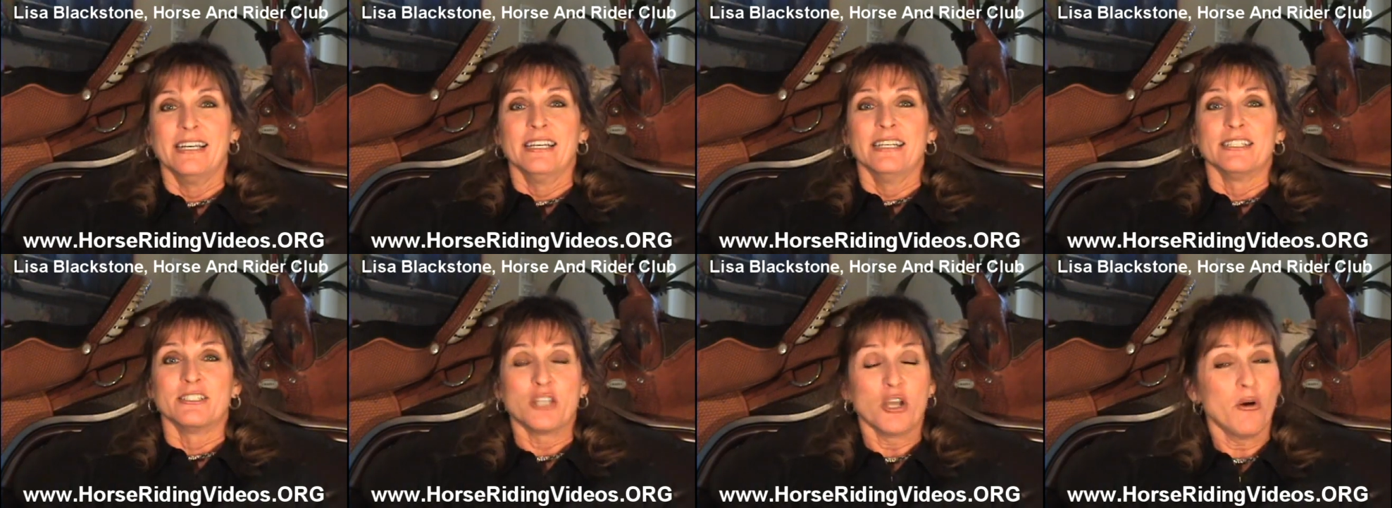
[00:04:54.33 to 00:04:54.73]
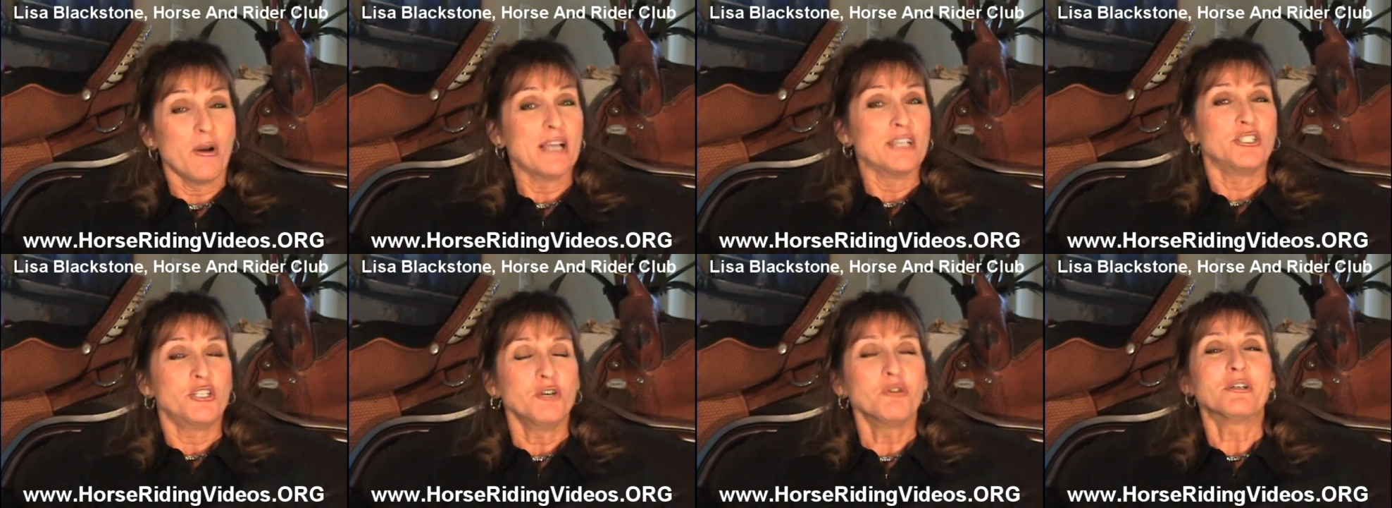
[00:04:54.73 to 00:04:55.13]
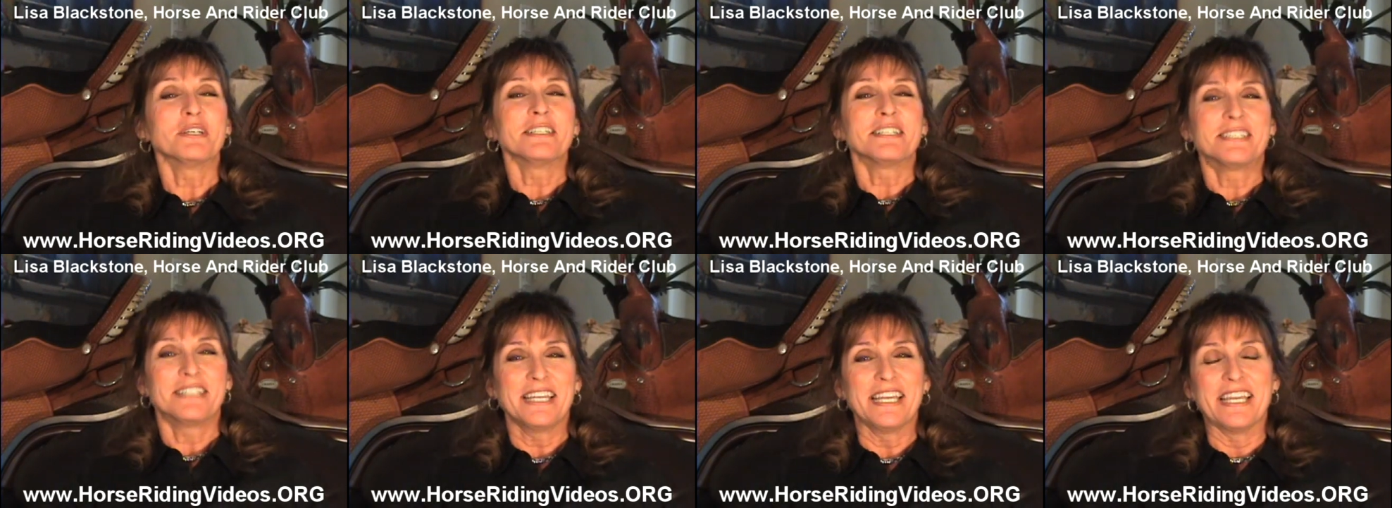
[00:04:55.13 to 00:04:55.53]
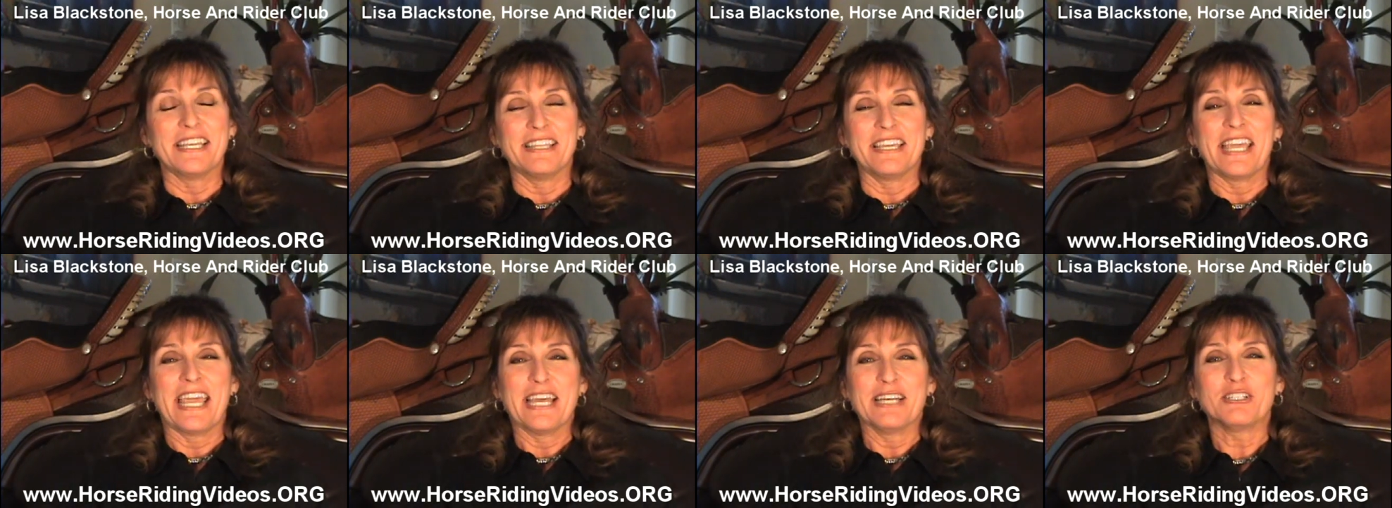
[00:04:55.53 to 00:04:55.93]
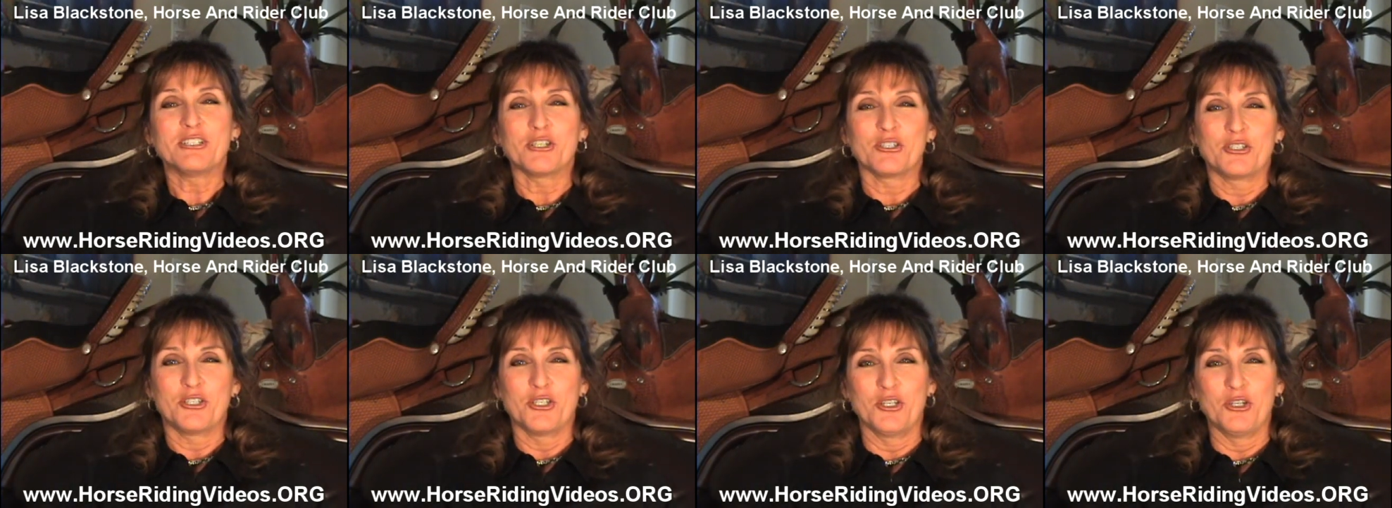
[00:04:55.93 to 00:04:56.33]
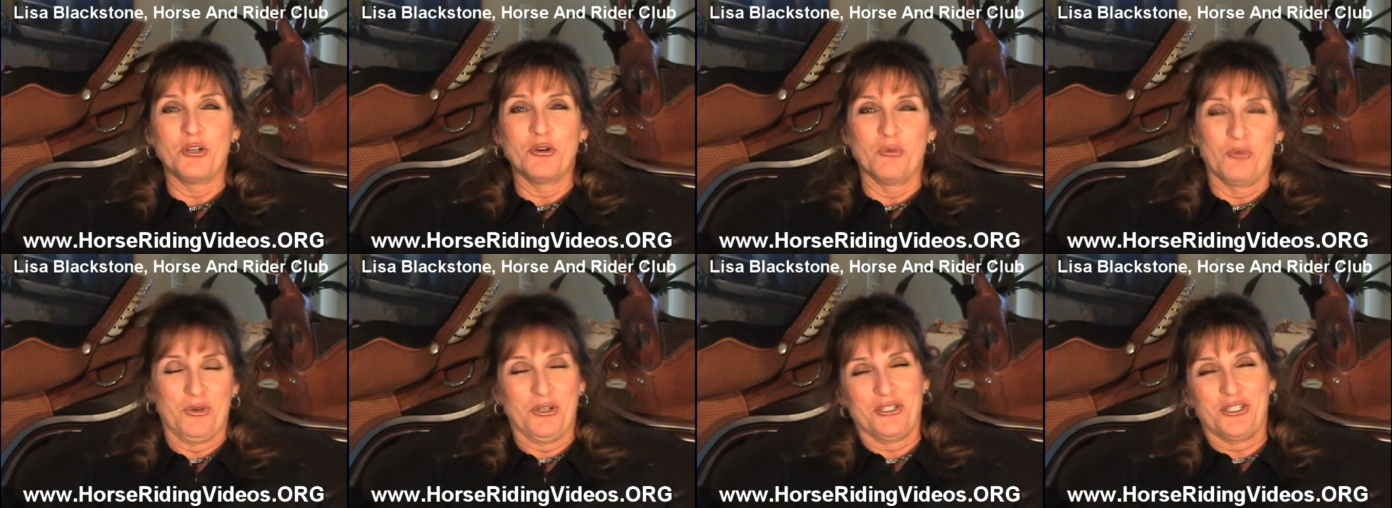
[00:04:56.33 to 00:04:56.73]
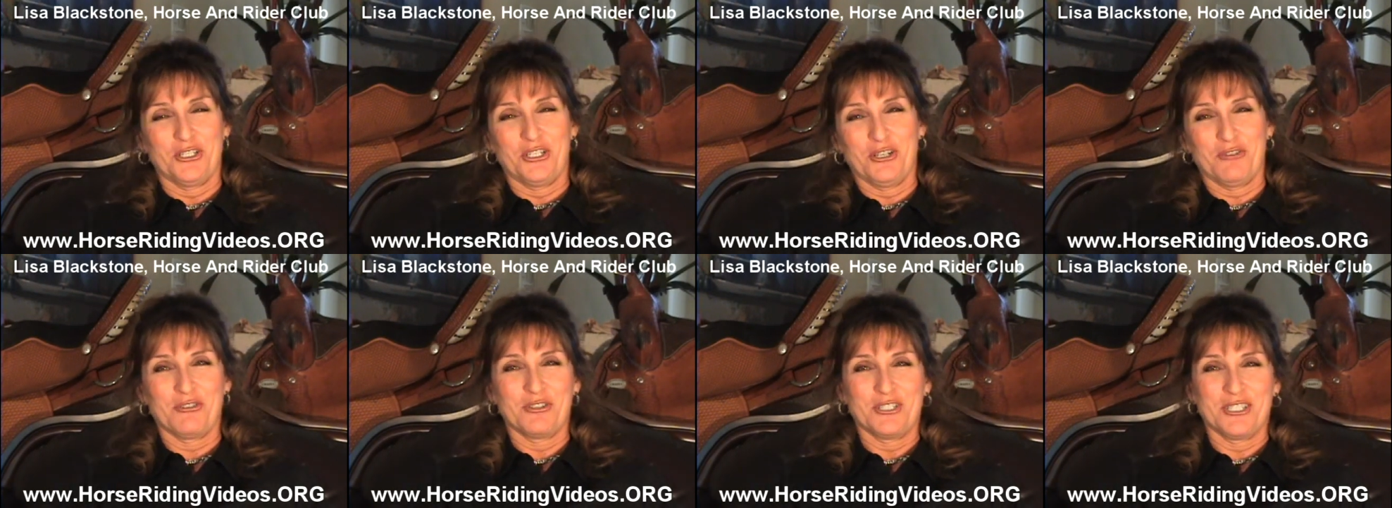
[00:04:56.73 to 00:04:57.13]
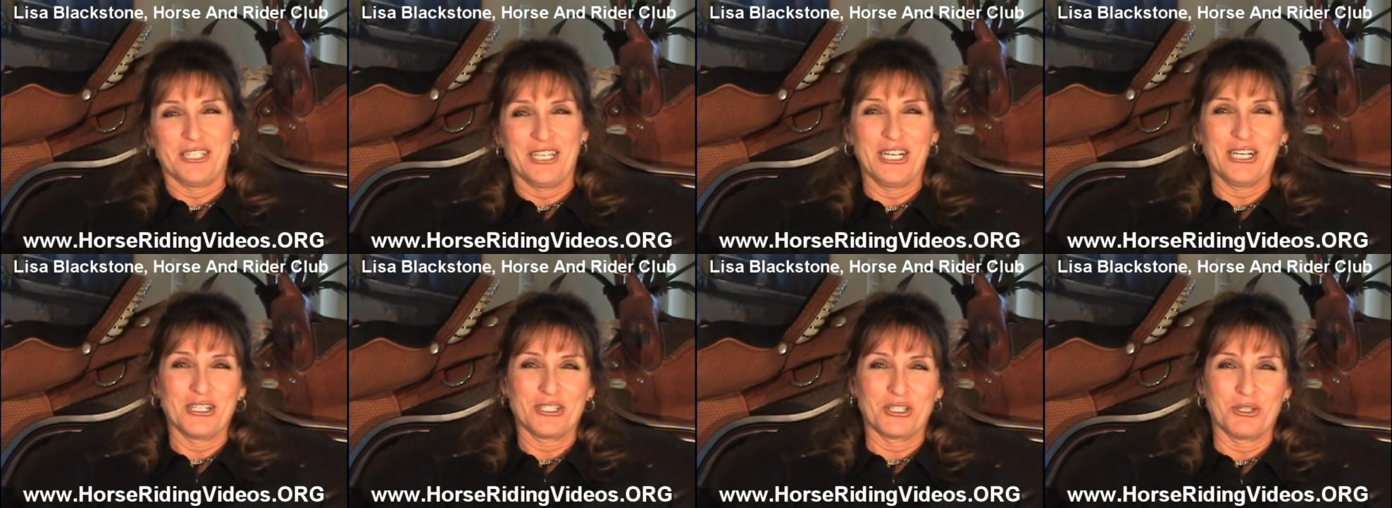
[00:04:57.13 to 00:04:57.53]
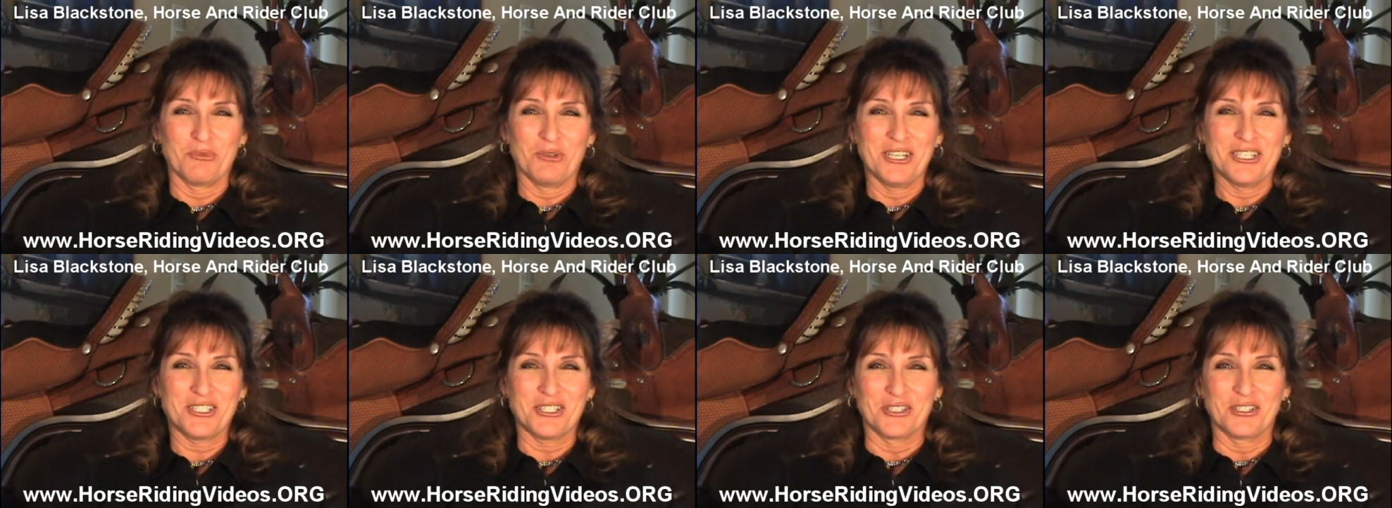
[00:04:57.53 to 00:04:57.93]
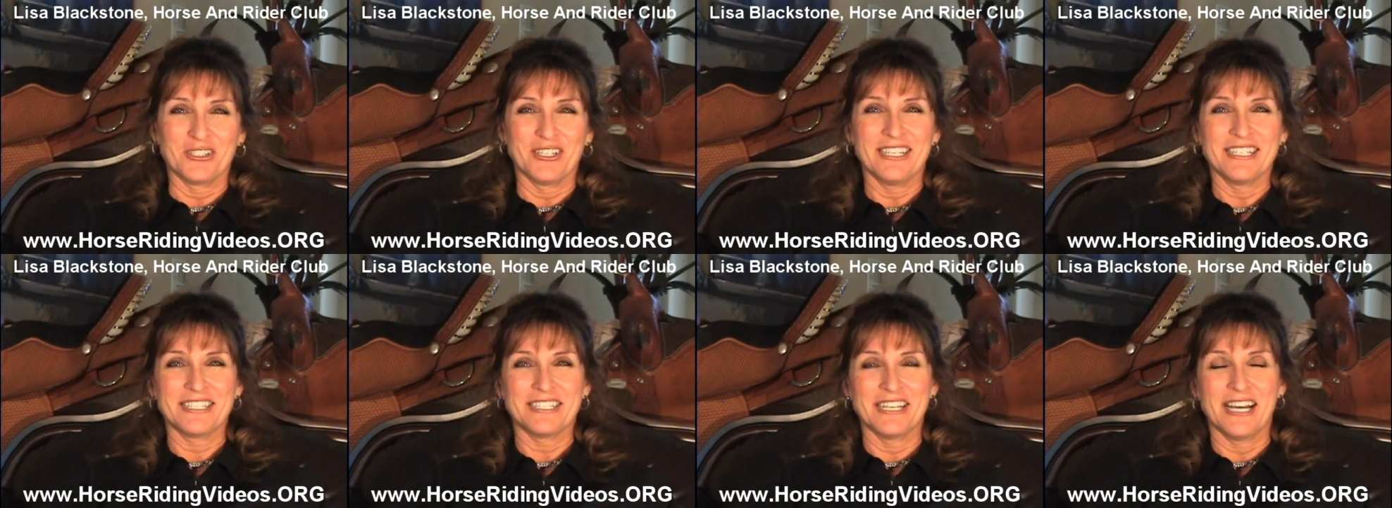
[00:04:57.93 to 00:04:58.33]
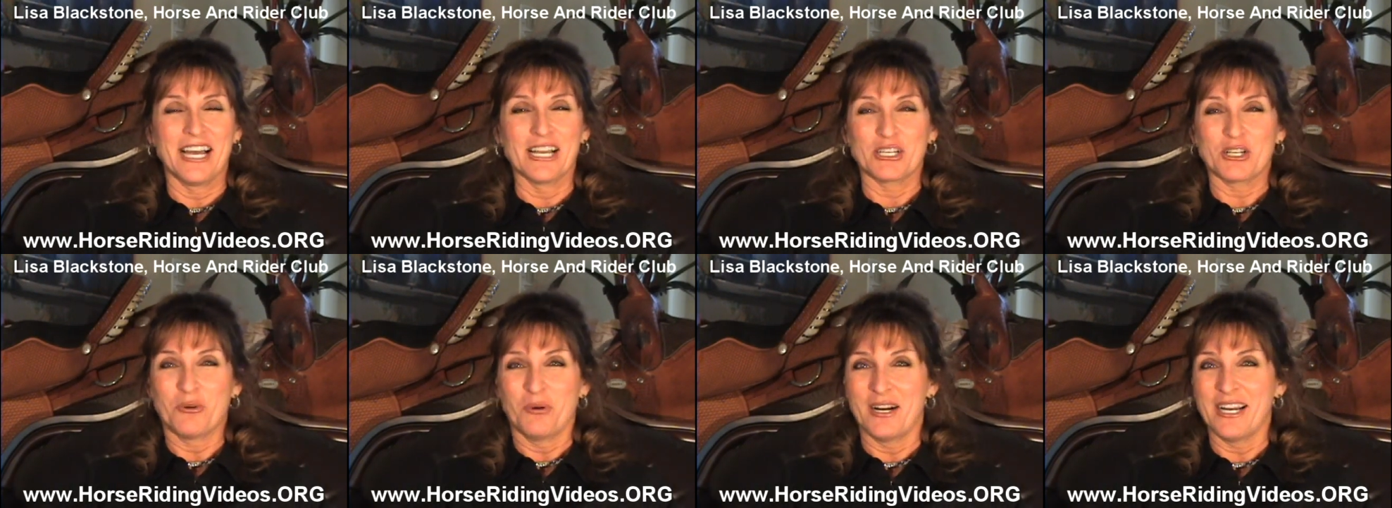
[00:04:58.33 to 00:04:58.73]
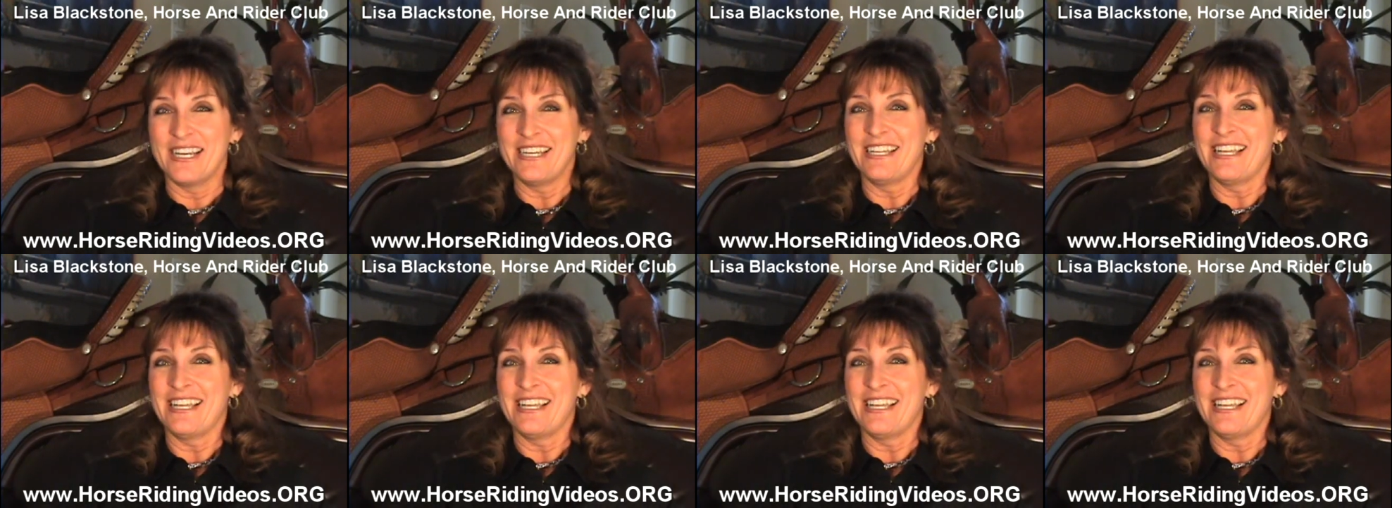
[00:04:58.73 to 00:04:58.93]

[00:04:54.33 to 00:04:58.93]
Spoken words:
So as you can see, the answer to what's the difference in English and Western is not quite